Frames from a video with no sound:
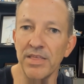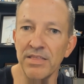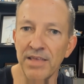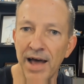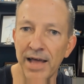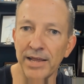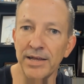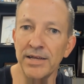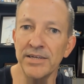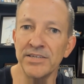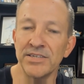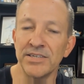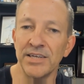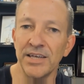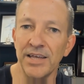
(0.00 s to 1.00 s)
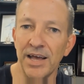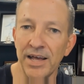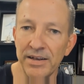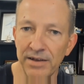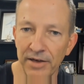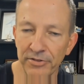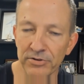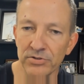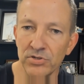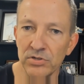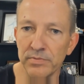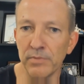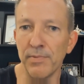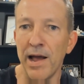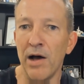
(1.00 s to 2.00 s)
That is another
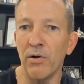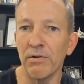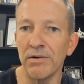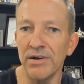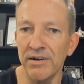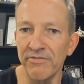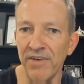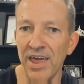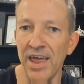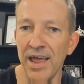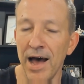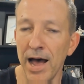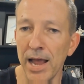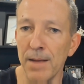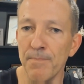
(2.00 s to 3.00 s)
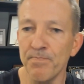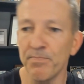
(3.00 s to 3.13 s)
superpower of AI.